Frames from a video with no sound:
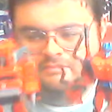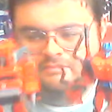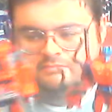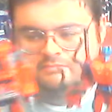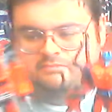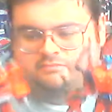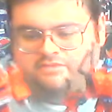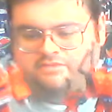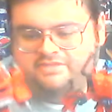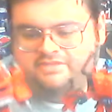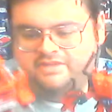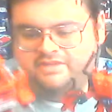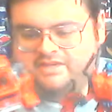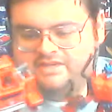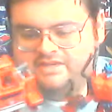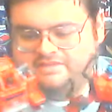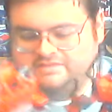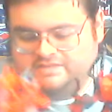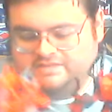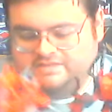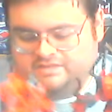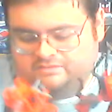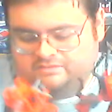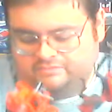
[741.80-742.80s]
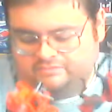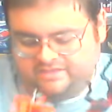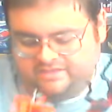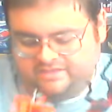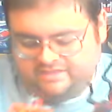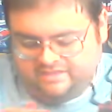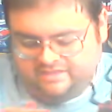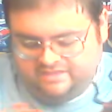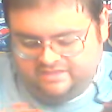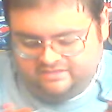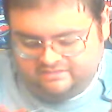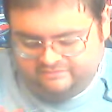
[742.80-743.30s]
One thing I did when the
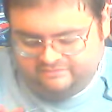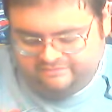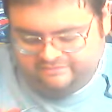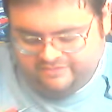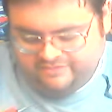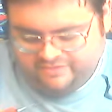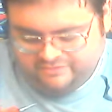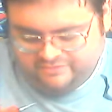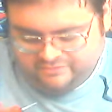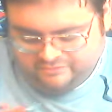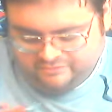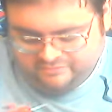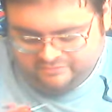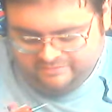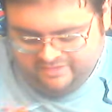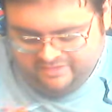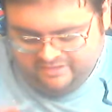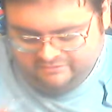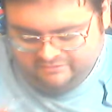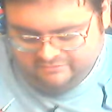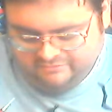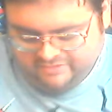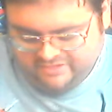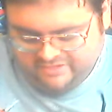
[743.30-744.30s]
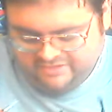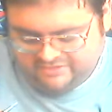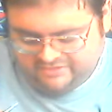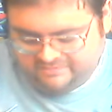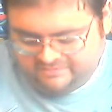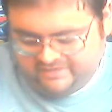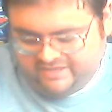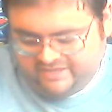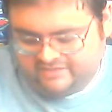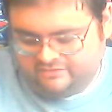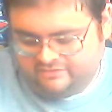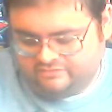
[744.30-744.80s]
Kingdom figures were being released
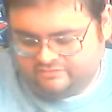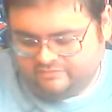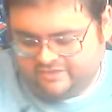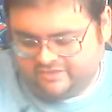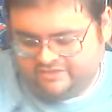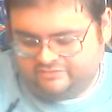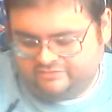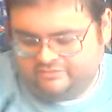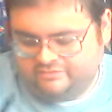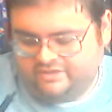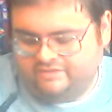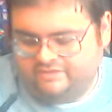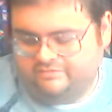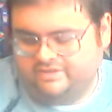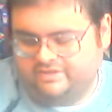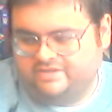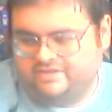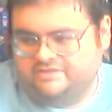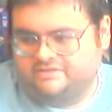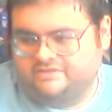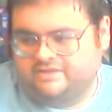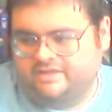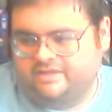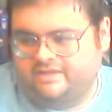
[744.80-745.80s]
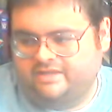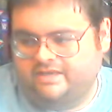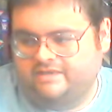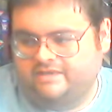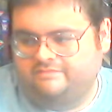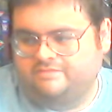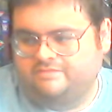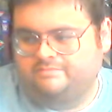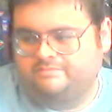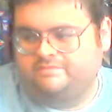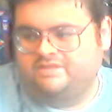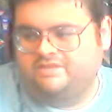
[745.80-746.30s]
back in 2021 is I
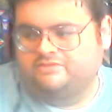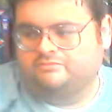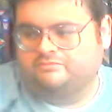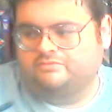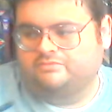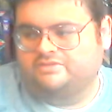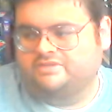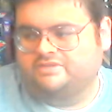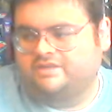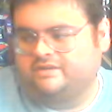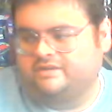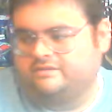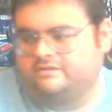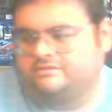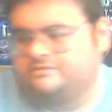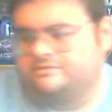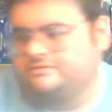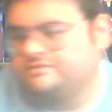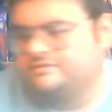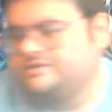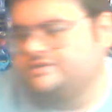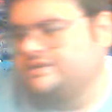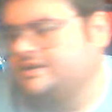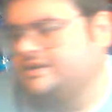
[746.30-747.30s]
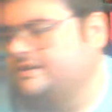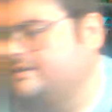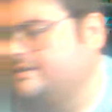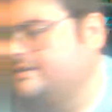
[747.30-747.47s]
gave the Beast Wars characters, I